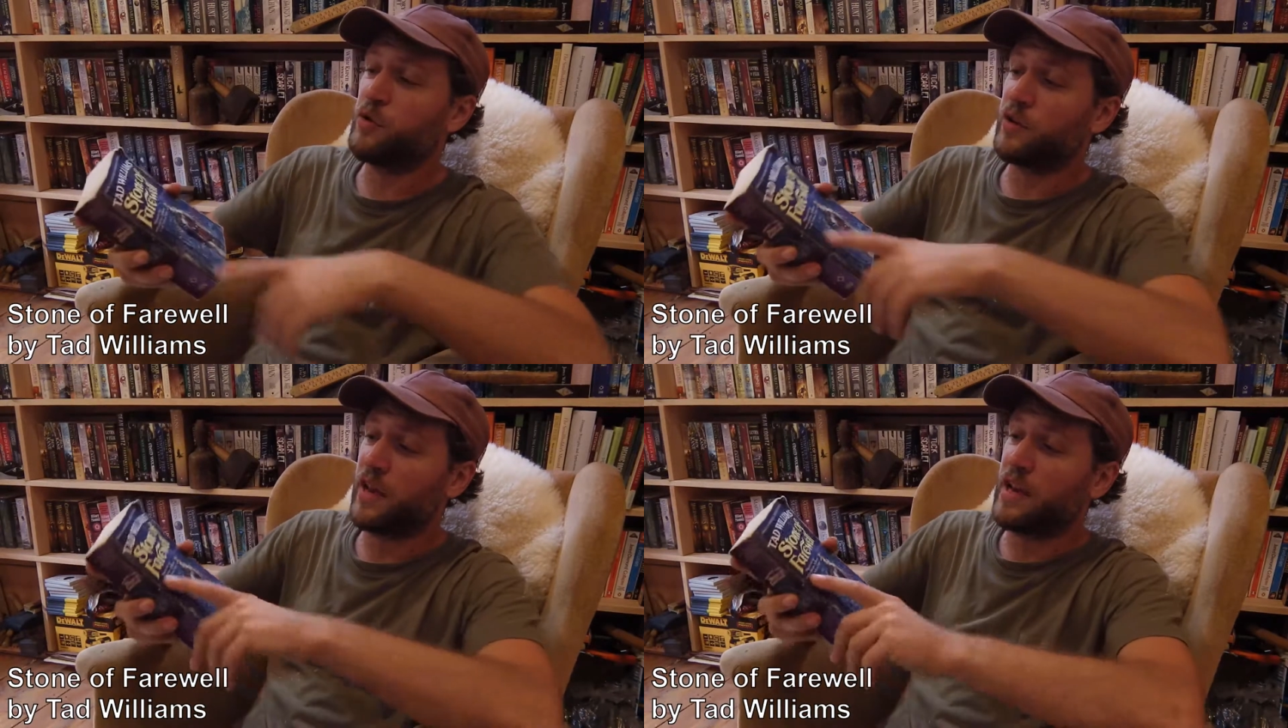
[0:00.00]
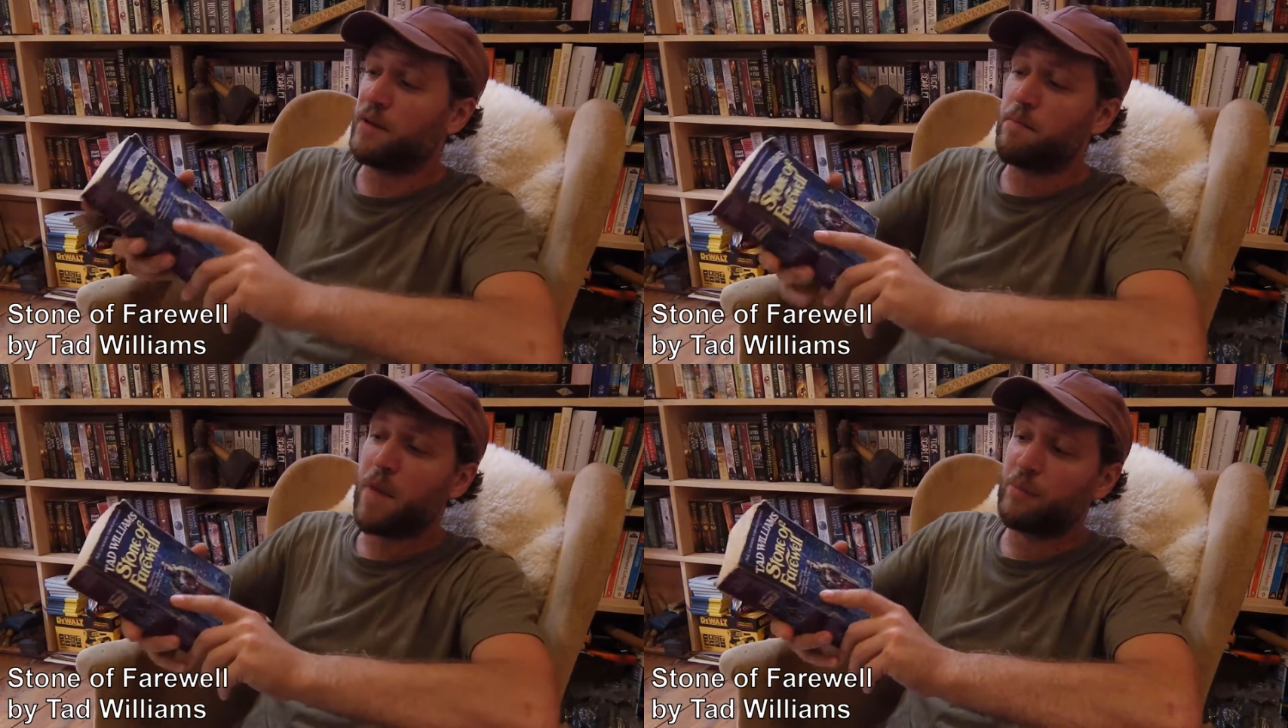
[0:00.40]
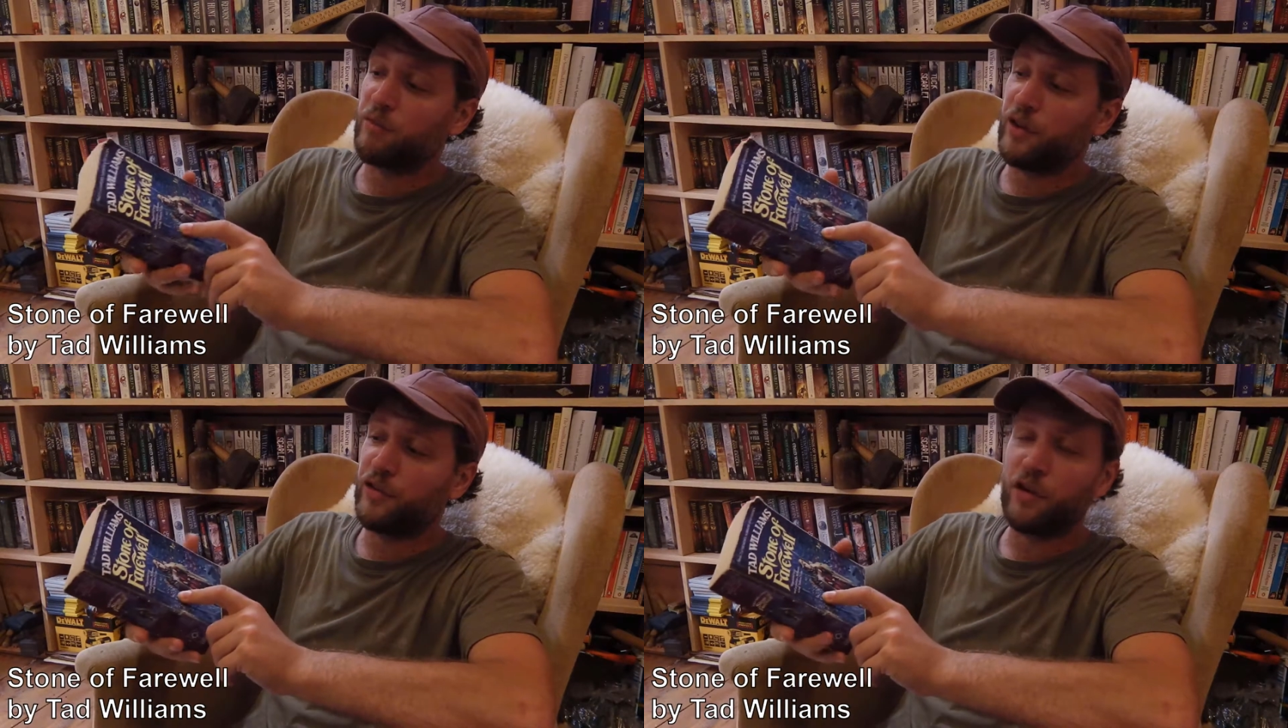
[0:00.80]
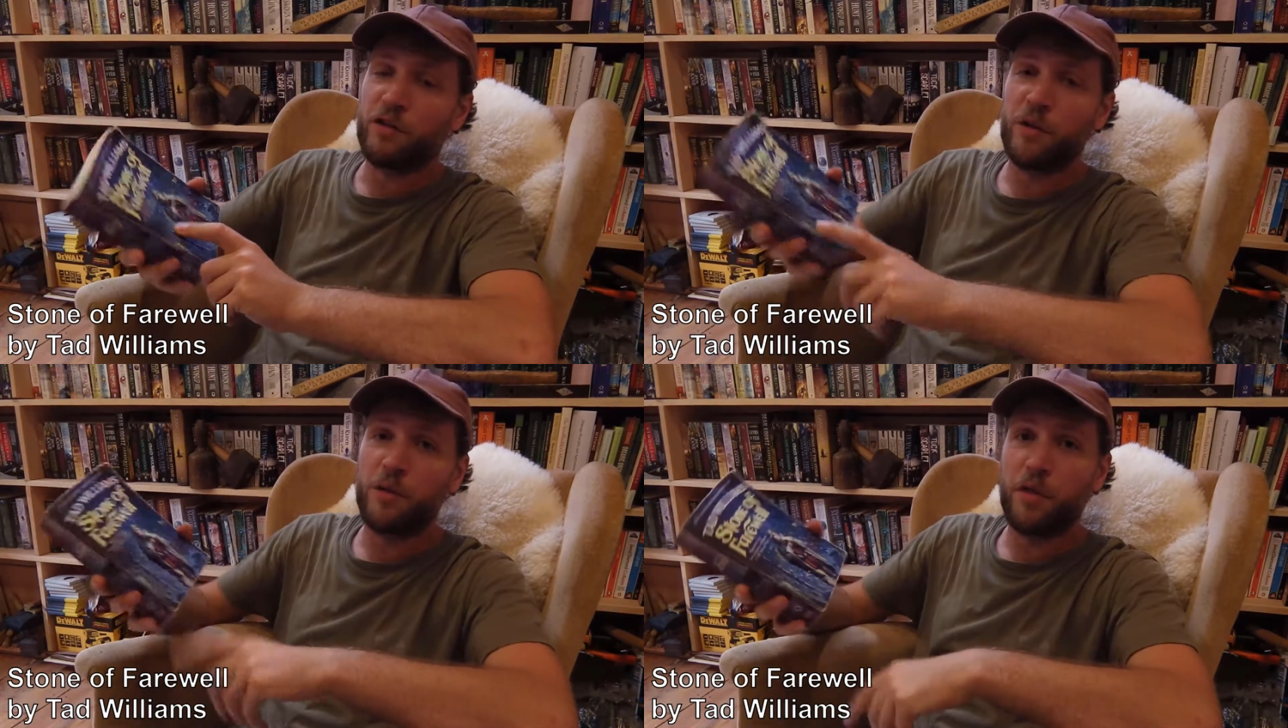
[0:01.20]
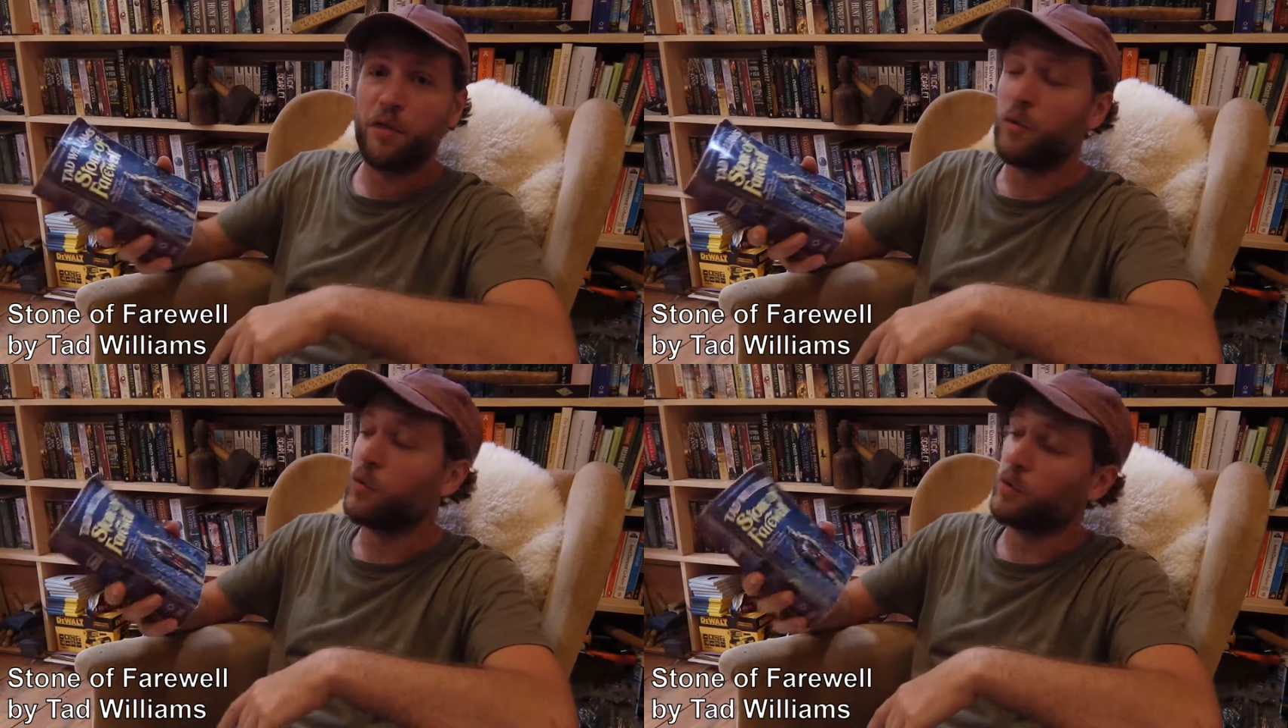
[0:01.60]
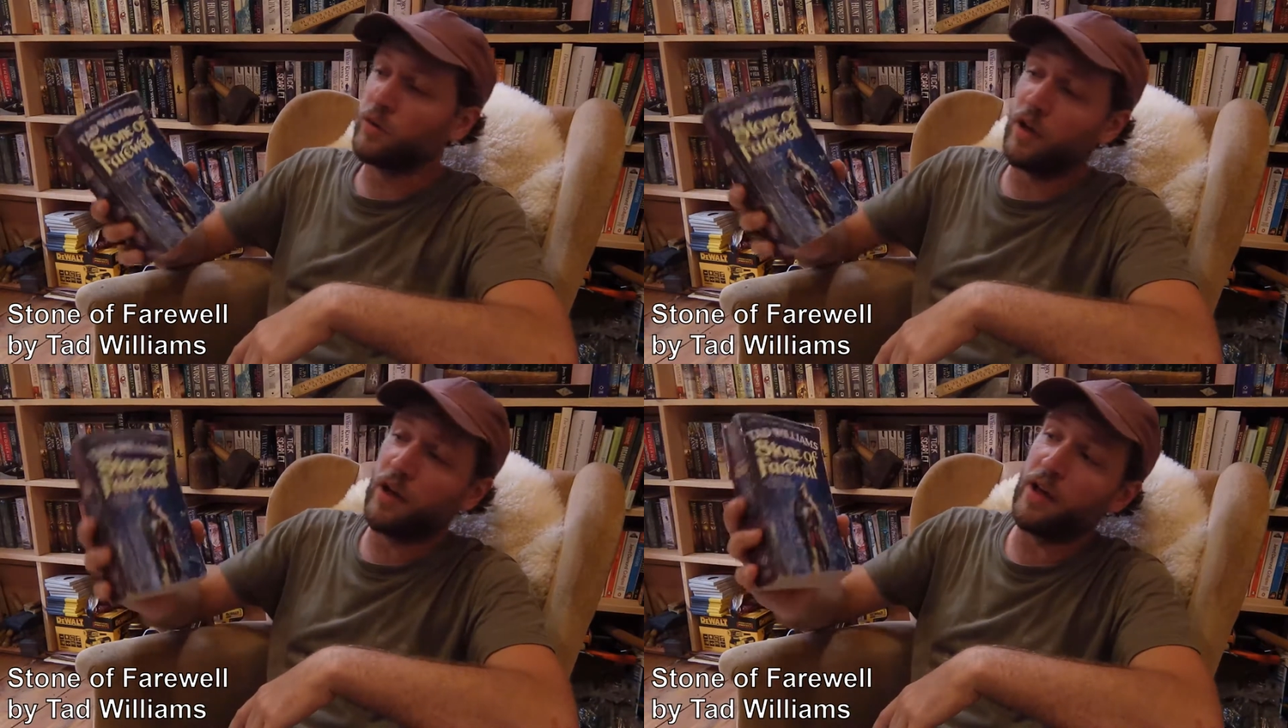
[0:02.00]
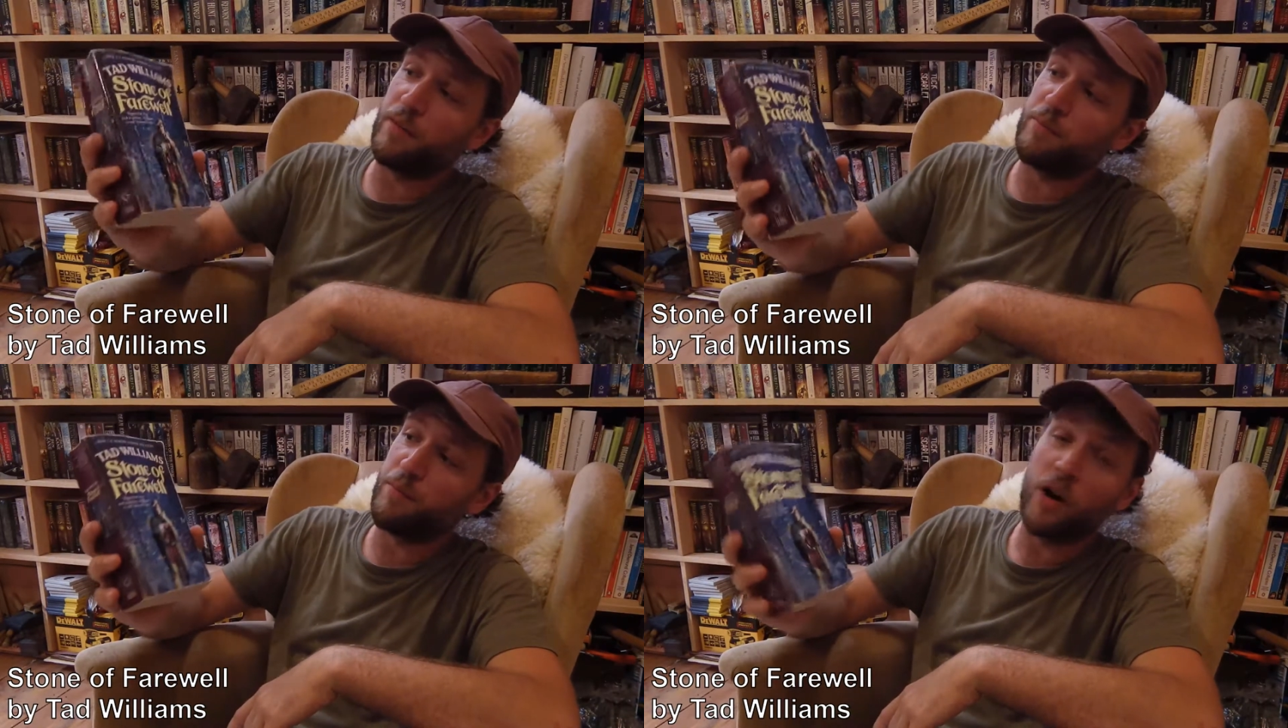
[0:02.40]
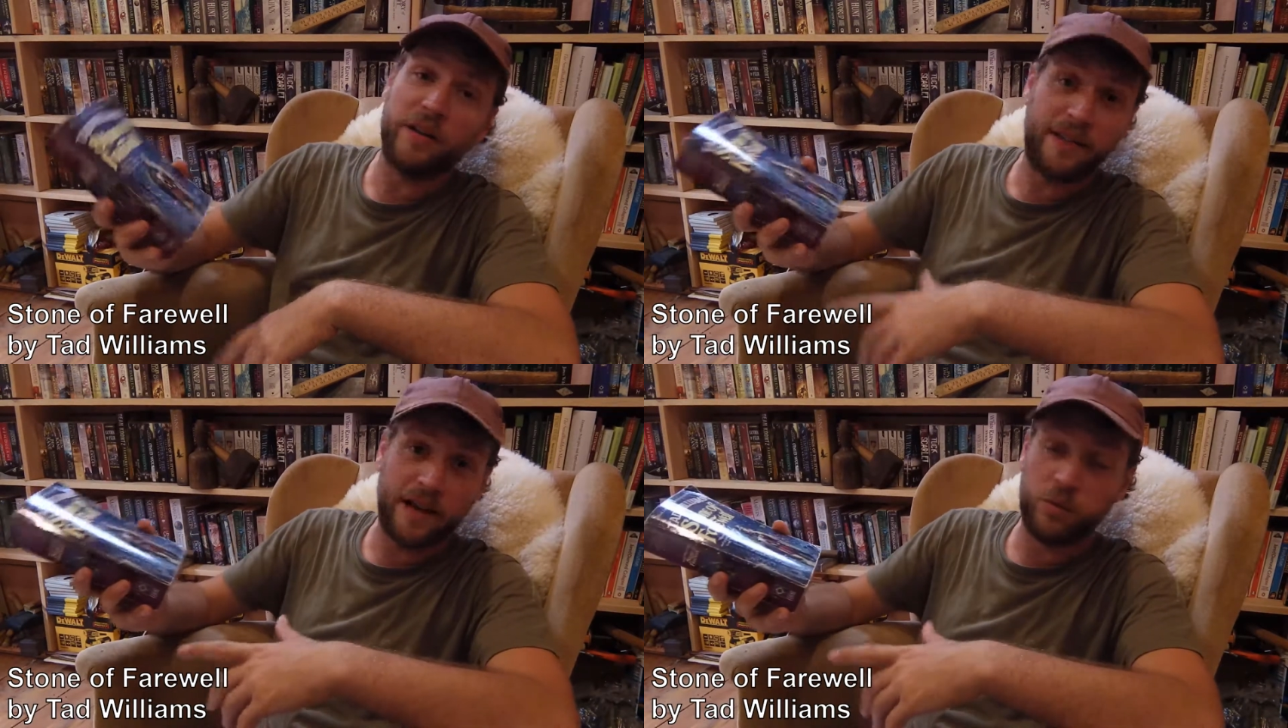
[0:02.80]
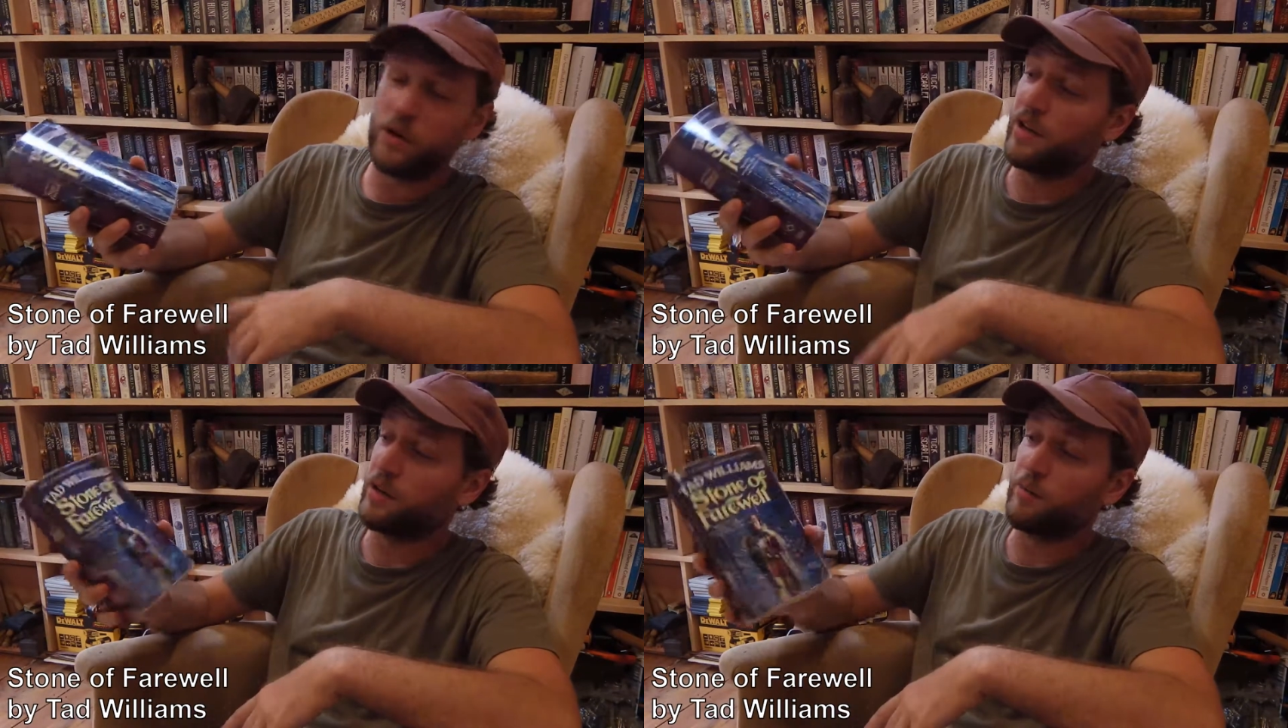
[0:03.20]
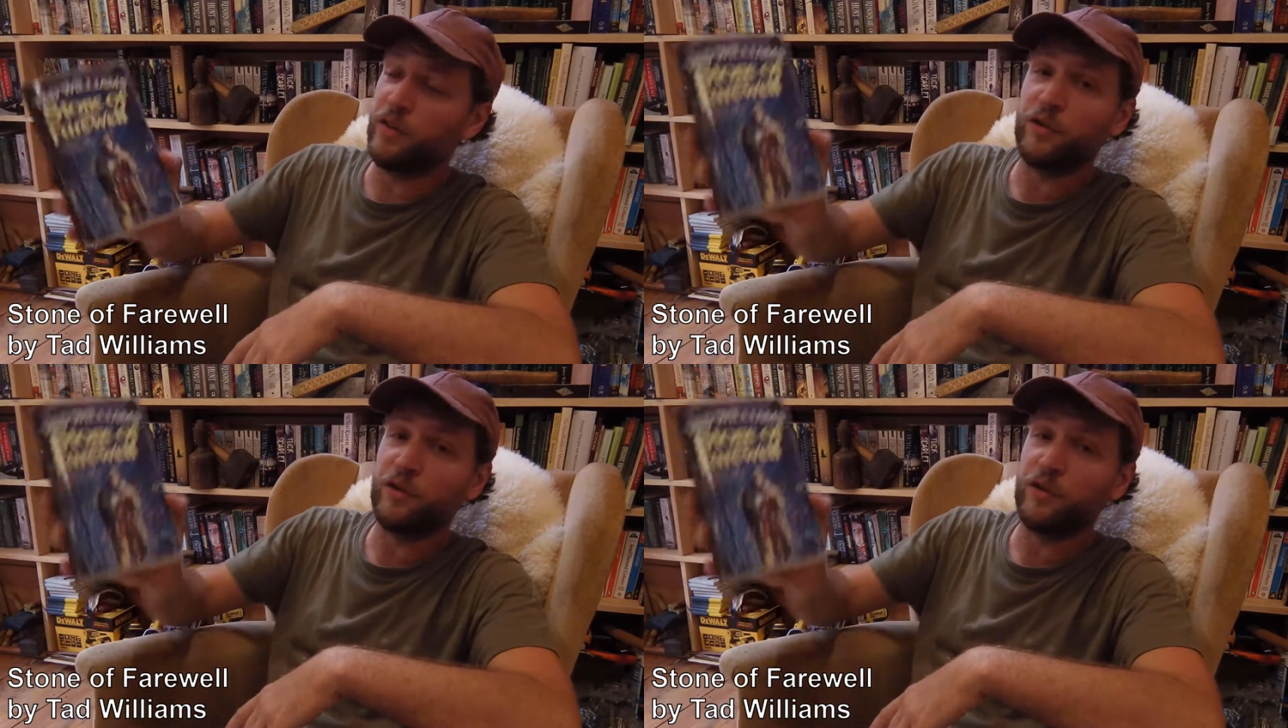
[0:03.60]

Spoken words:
book in Memory, Sorrow and Thorn by Tad Williams.